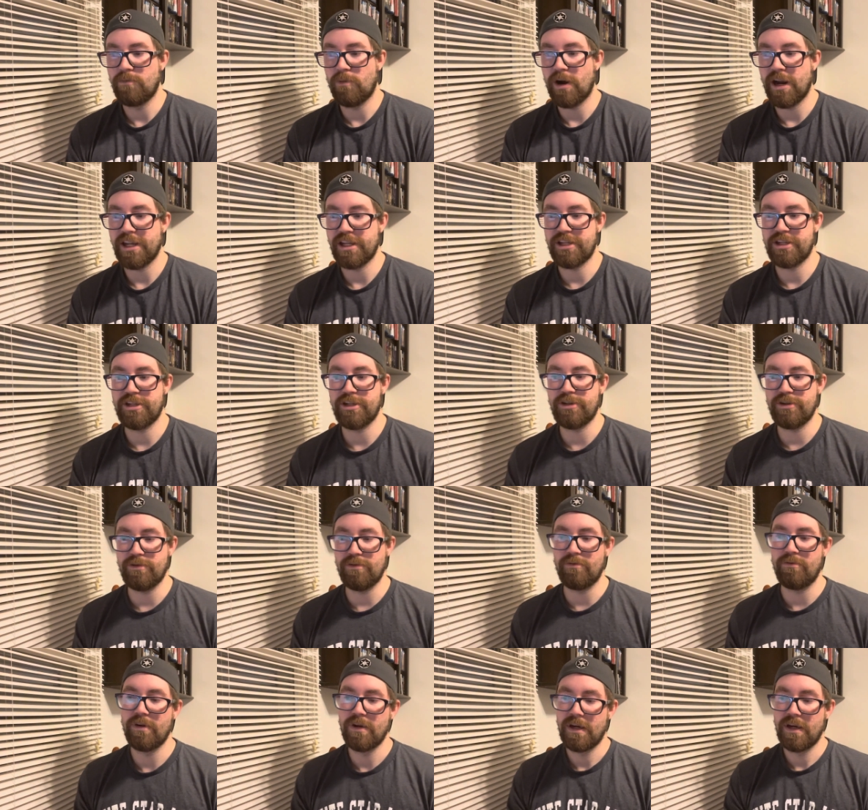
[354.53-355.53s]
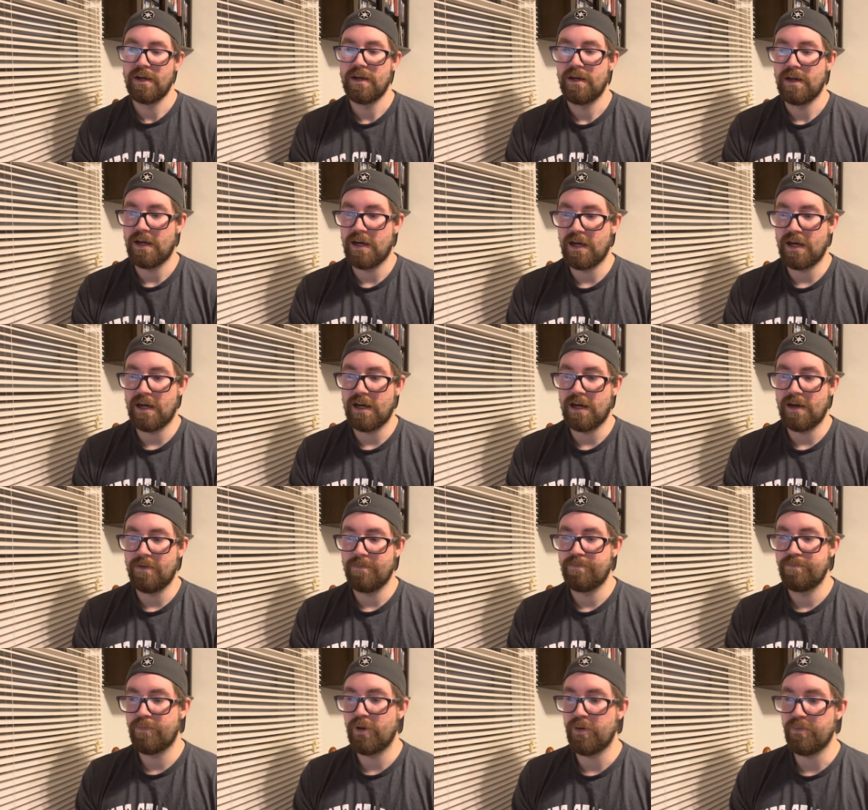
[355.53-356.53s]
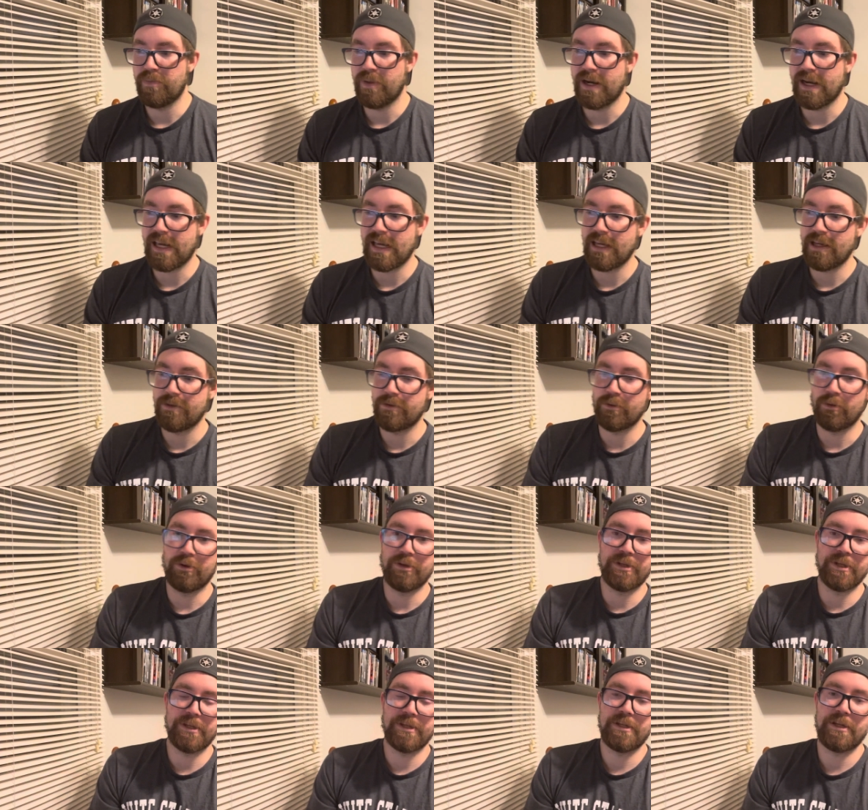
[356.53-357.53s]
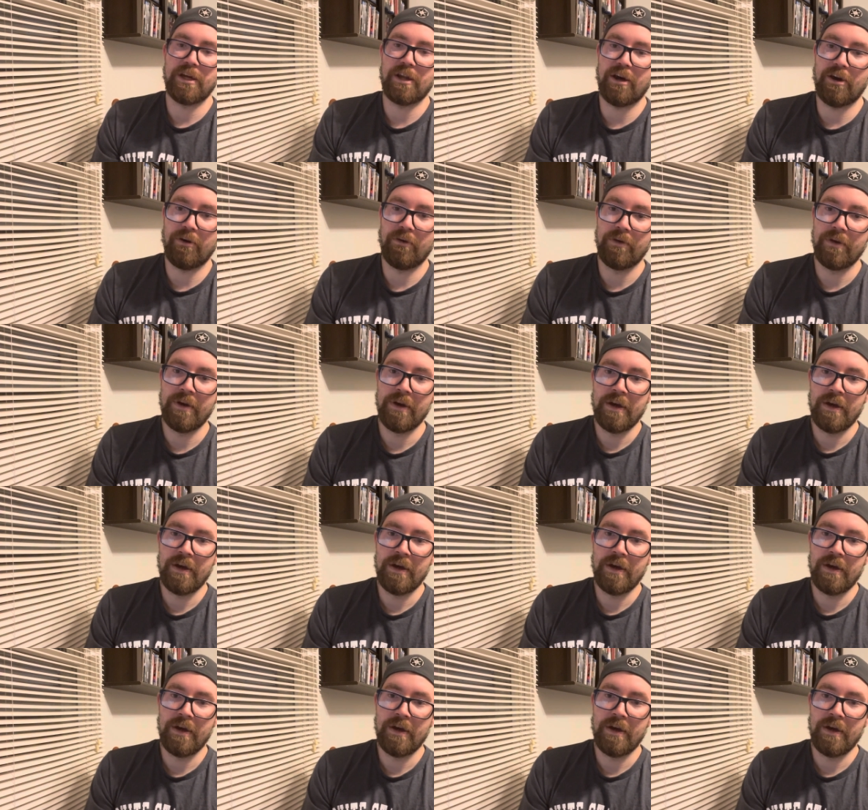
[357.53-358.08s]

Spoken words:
Why did you put money towards this, you know?